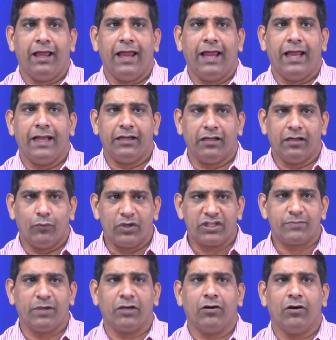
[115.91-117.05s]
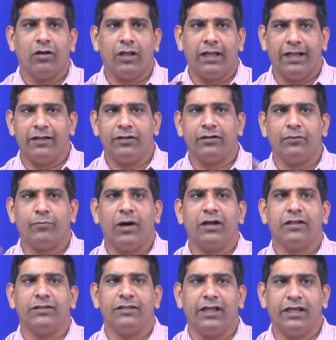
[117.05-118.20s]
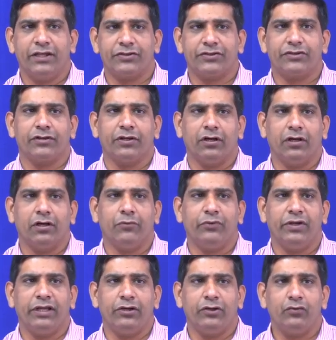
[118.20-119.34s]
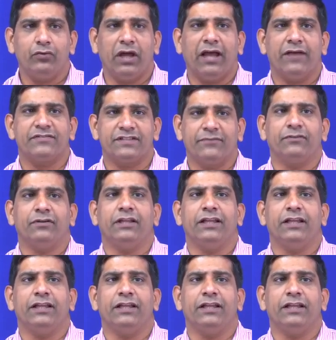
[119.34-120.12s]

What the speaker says: And West Bengal and Bangladesh, we do have several